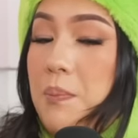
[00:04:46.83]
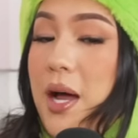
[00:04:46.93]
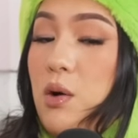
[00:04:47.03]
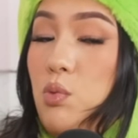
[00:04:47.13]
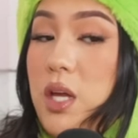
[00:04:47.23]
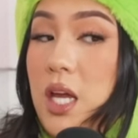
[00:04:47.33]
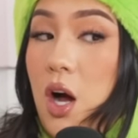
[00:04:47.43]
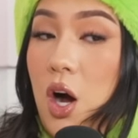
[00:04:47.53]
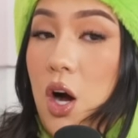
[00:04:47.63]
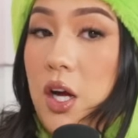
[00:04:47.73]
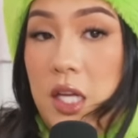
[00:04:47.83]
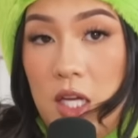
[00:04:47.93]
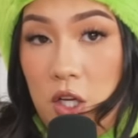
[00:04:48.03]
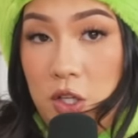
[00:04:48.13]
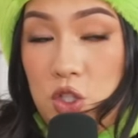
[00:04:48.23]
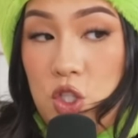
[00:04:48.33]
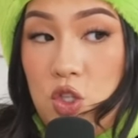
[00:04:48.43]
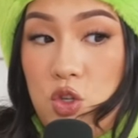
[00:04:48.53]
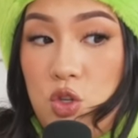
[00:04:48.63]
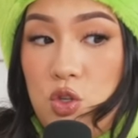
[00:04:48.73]
But we are here
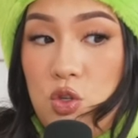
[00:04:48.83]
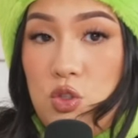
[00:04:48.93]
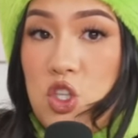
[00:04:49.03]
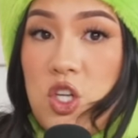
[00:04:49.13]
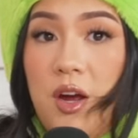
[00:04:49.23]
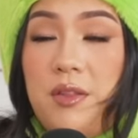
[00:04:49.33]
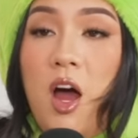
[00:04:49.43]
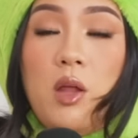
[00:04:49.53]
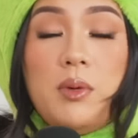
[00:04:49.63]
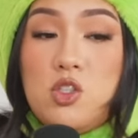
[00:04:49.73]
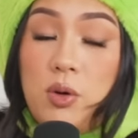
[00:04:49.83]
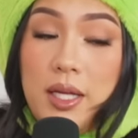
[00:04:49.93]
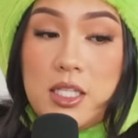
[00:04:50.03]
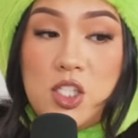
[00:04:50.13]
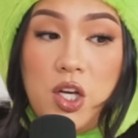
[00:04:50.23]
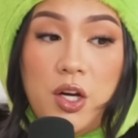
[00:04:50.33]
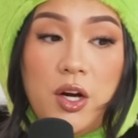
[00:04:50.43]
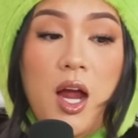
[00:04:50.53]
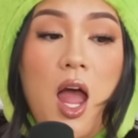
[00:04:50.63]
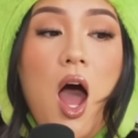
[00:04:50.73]
to just share the Halloween joy this year.